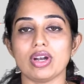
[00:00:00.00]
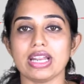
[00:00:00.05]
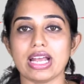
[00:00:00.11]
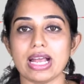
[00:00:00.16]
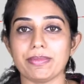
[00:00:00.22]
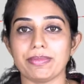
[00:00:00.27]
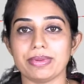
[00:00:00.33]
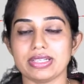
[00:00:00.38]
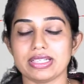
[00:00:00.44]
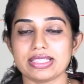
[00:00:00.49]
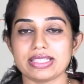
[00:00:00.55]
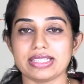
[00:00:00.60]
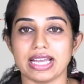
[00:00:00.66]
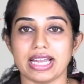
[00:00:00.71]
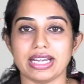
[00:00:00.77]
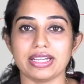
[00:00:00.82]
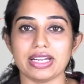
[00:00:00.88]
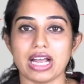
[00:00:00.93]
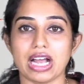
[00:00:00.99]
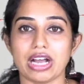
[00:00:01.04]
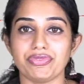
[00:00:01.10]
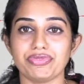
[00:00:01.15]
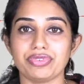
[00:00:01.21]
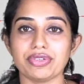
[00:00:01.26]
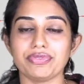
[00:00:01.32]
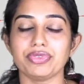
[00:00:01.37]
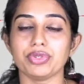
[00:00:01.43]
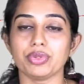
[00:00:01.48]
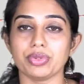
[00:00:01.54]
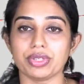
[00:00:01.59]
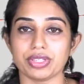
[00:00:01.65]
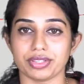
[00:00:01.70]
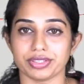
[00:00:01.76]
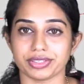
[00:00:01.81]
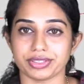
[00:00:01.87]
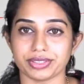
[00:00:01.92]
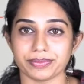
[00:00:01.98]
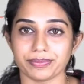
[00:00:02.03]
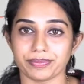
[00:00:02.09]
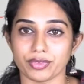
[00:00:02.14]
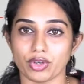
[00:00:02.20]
happened is that after few years